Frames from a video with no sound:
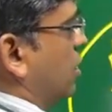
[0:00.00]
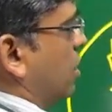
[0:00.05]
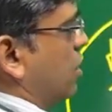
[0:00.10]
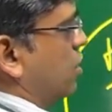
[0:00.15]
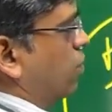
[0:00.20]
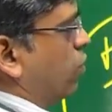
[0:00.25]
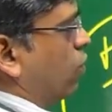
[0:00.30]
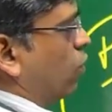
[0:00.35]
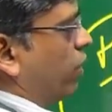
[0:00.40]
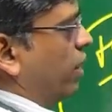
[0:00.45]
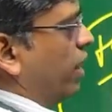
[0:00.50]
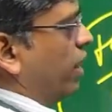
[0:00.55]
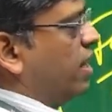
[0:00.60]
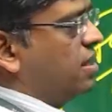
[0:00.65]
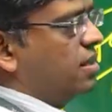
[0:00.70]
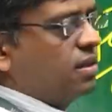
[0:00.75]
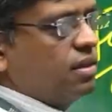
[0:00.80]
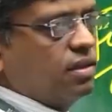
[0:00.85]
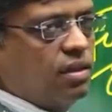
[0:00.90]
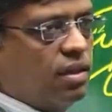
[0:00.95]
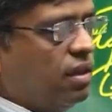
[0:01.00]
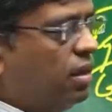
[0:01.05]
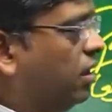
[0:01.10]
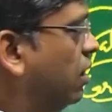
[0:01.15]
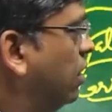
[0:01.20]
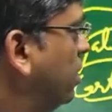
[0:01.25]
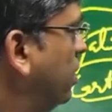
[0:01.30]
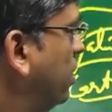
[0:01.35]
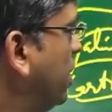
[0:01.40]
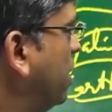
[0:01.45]
this protects
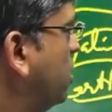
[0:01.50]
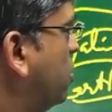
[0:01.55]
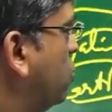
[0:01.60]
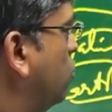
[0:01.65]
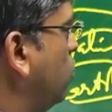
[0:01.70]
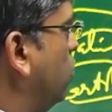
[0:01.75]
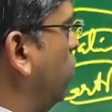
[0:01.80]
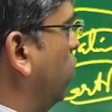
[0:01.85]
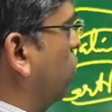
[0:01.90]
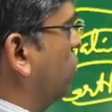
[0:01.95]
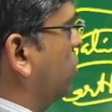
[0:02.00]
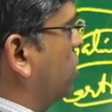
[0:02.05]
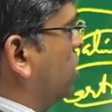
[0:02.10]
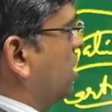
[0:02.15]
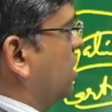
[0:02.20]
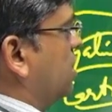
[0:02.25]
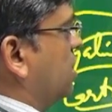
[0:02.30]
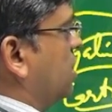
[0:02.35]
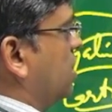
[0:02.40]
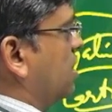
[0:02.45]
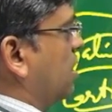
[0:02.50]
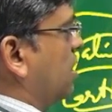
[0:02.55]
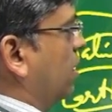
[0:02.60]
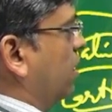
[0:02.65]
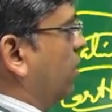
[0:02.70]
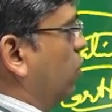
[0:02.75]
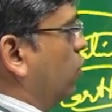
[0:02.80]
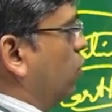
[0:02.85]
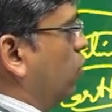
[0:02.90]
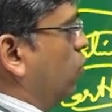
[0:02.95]
these two bones. These are the
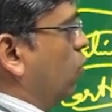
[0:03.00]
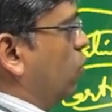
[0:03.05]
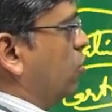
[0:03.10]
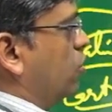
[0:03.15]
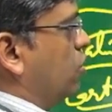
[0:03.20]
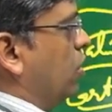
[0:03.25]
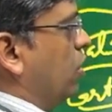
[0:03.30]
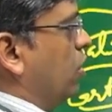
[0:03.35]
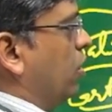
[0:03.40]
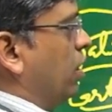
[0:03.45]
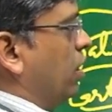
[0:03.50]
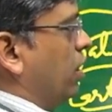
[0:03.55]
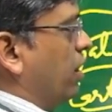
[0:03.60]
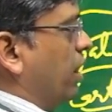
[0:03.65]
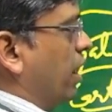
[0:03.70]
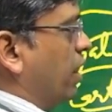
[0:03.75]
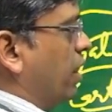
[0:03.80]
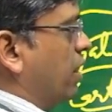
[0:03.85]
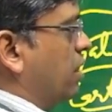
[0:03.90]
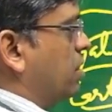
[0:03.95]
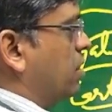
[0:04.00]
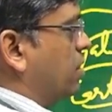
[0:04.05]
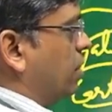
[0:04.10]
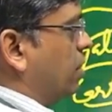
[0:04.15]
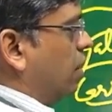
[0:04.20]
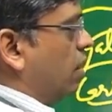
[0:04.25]
two bones that is